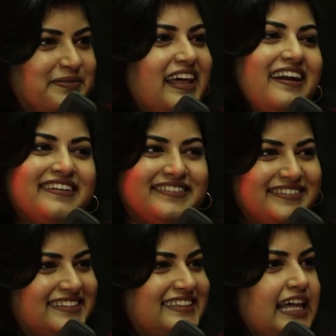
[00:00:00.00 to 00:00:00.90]
That
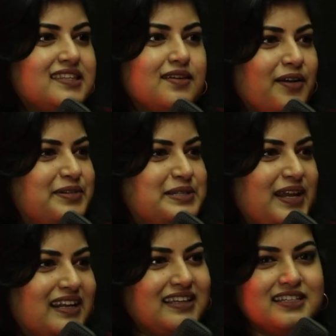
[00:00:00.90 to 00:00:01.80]
that's always
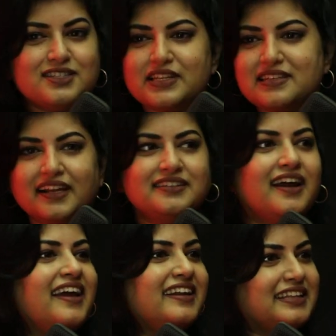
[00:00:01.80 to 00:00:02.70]
been a thing. So it's like
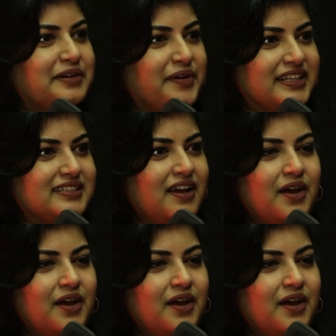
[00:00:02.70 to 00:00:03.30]
try anything once.